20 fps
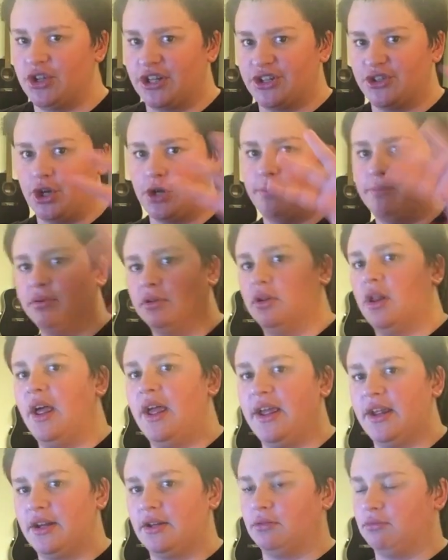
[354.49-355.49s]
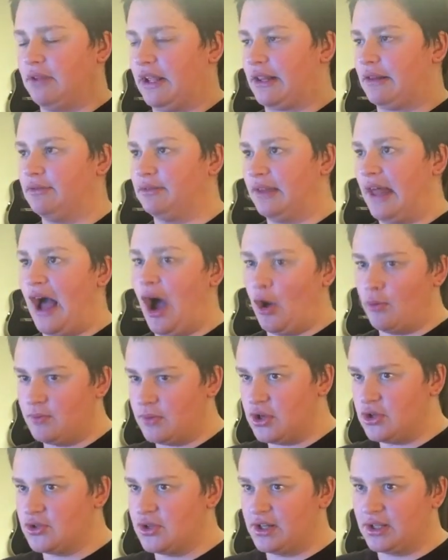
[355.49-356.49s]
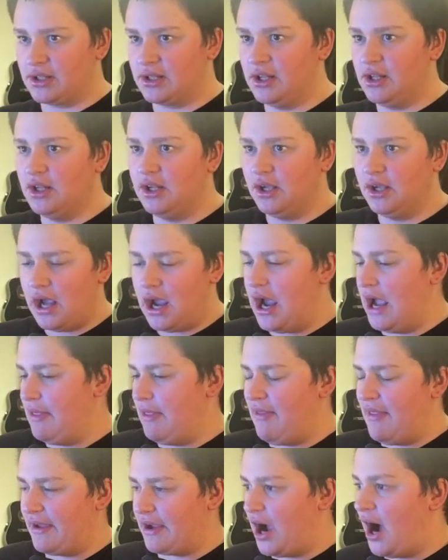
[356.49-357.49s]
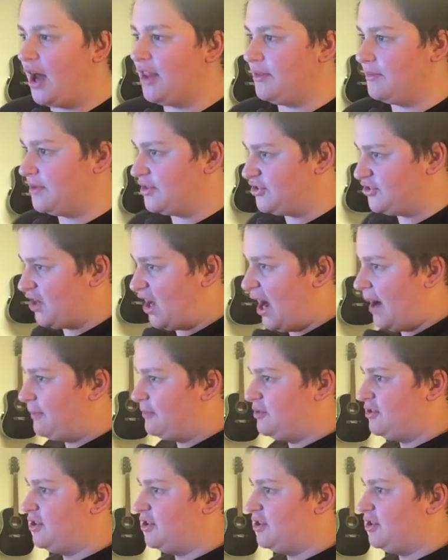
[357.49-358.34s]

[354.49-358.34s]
like start playing like loud music, and then that got them to stop.